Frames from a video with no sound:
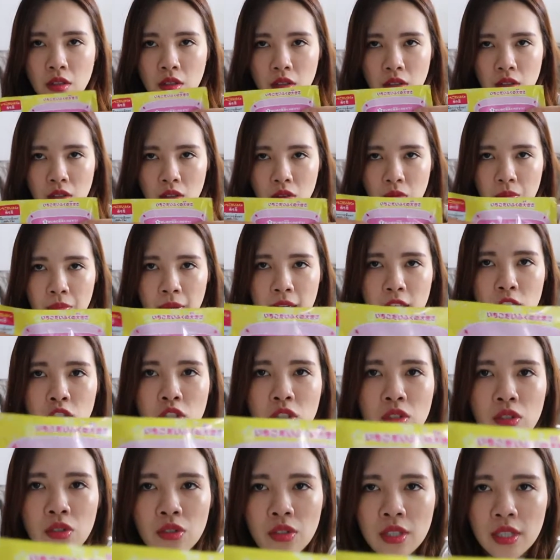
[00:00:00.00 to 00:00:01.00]
You match
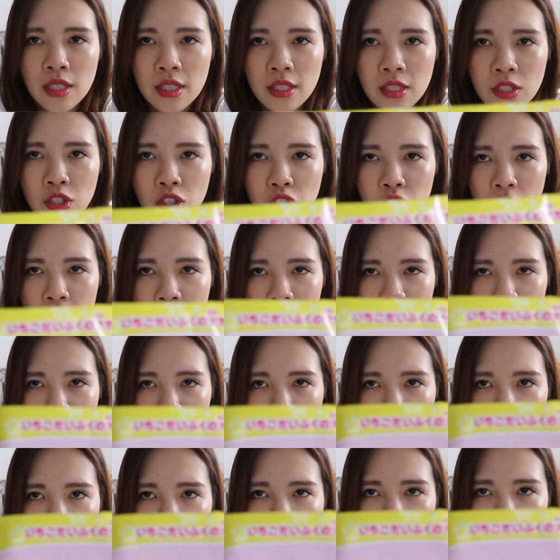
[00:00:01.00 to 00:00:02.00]
it to this shape
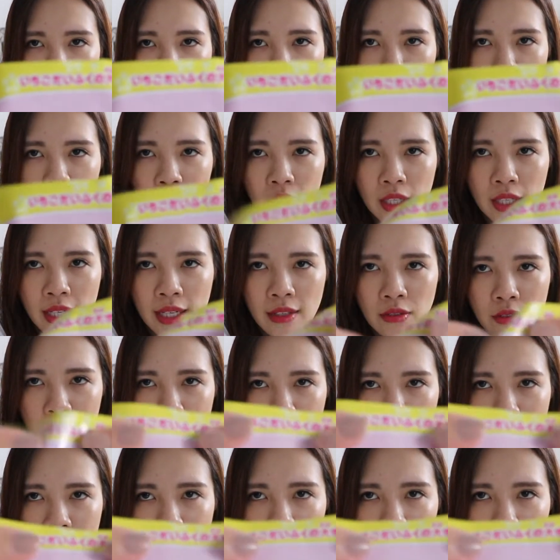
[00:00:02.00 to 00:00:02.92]
and then you roll it out to the